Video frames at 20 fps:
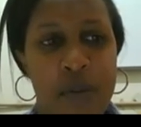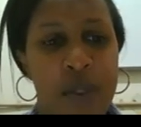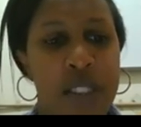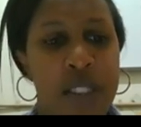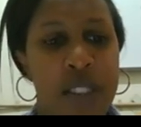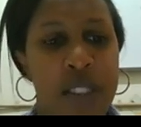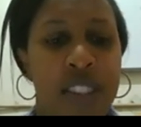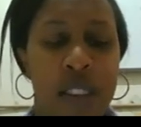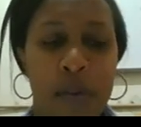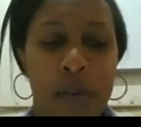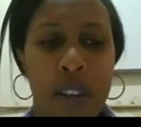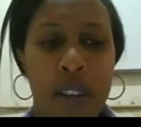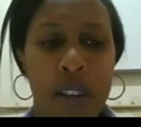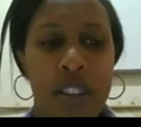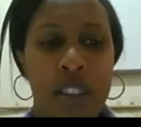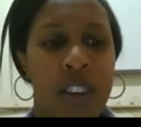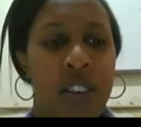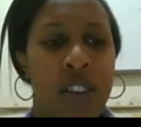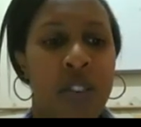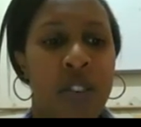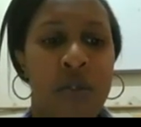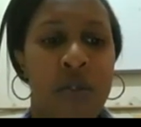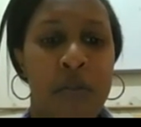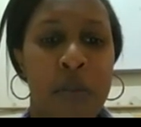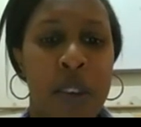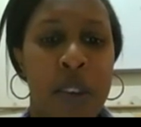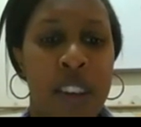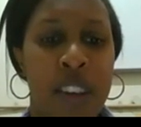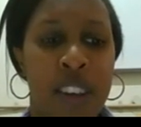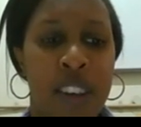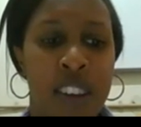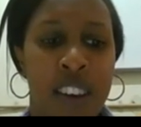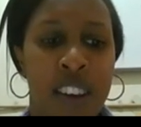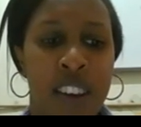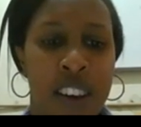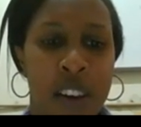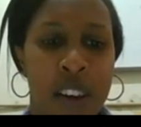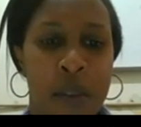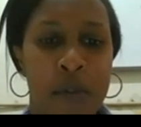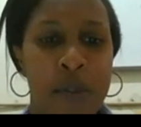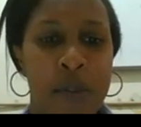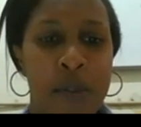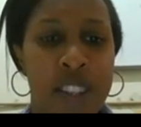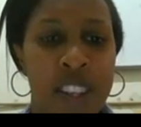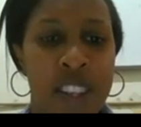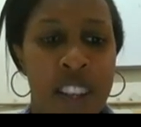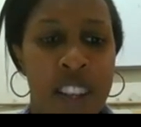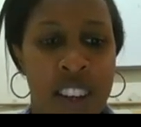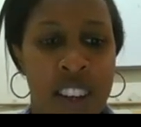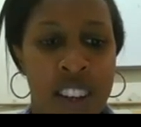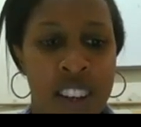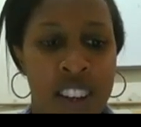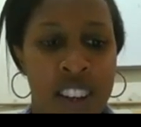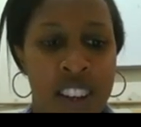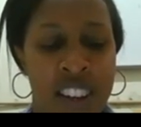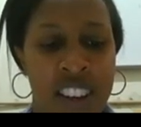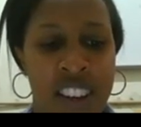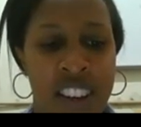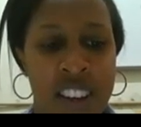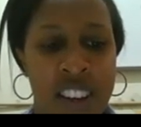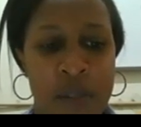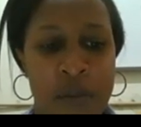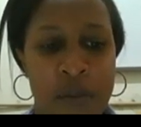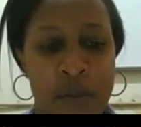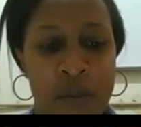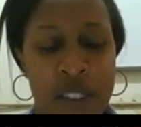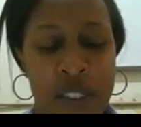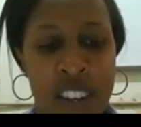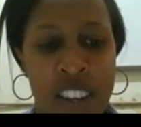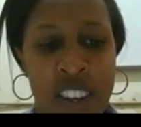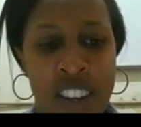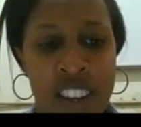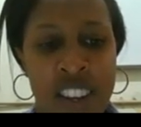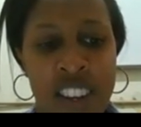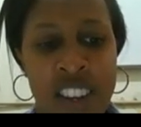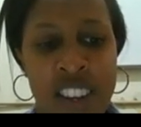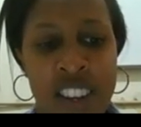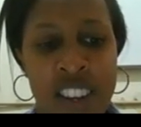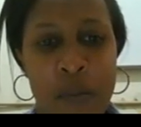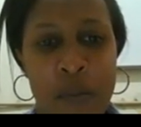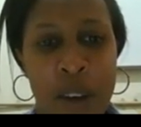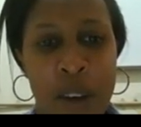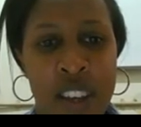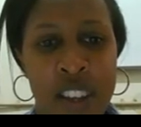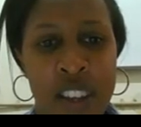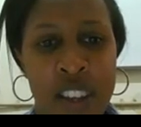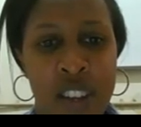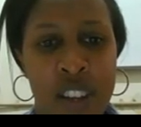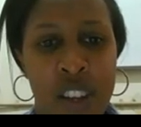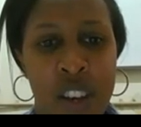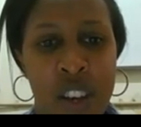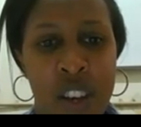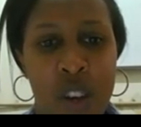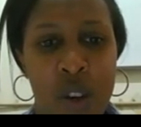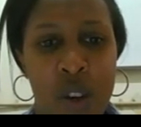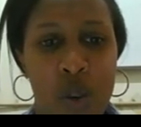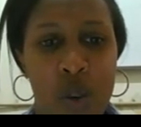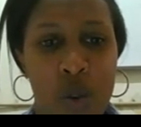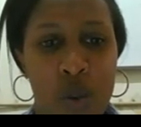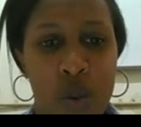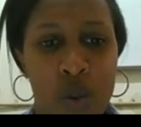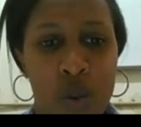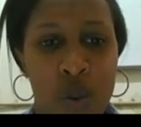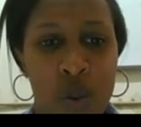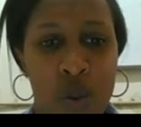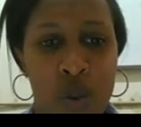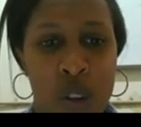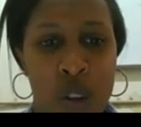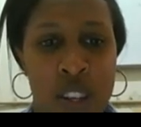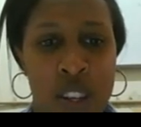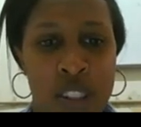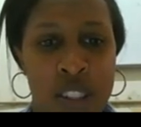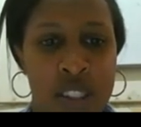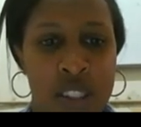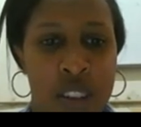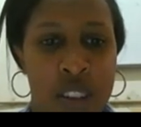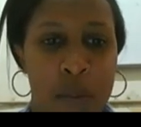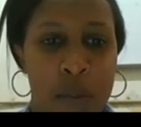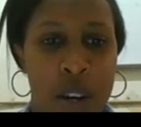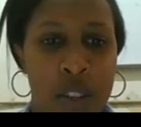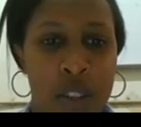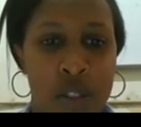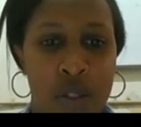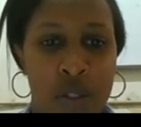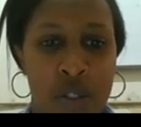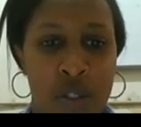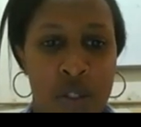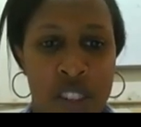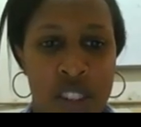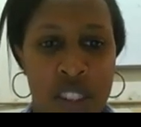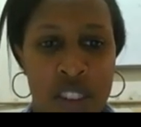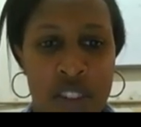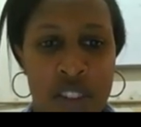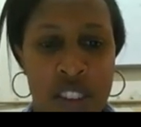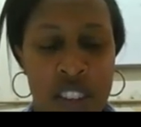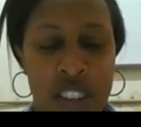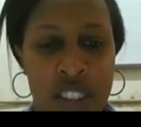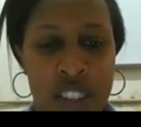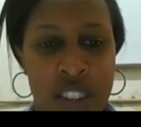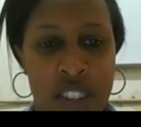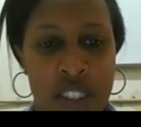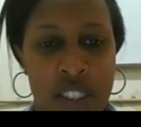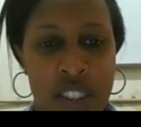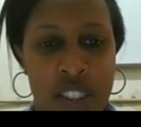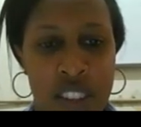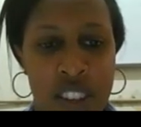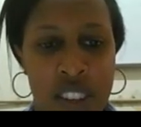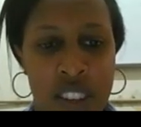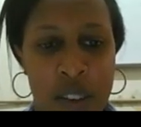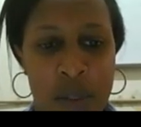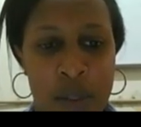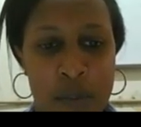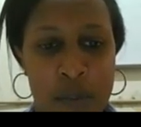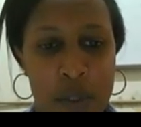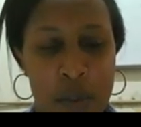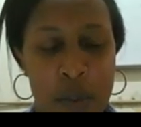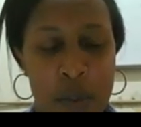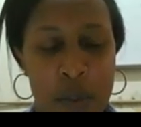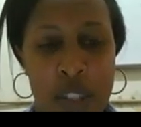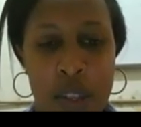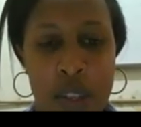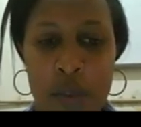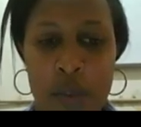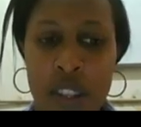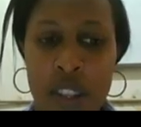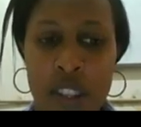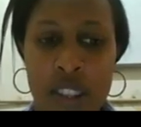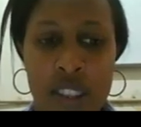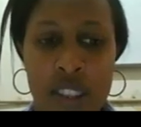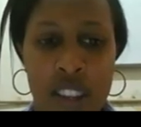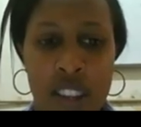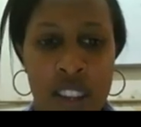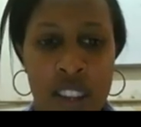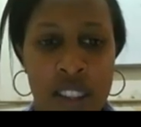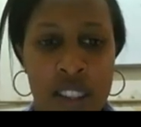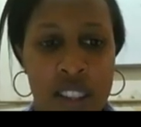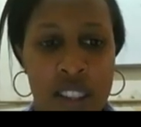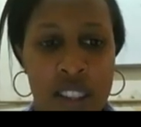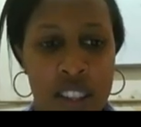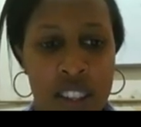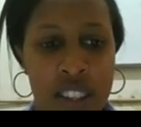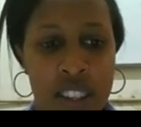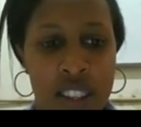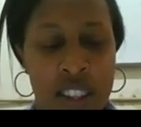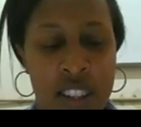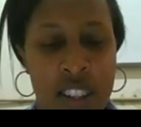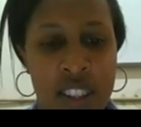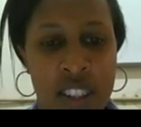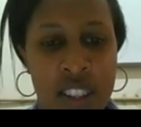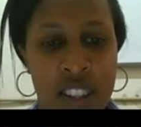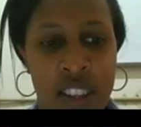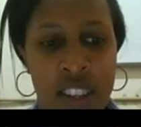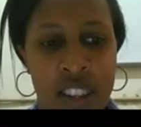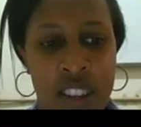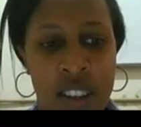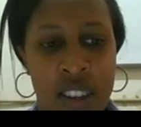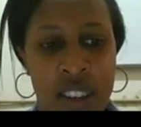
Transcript: This is a picture of me seeing a young man who was about to receive his, must have been his third kidney.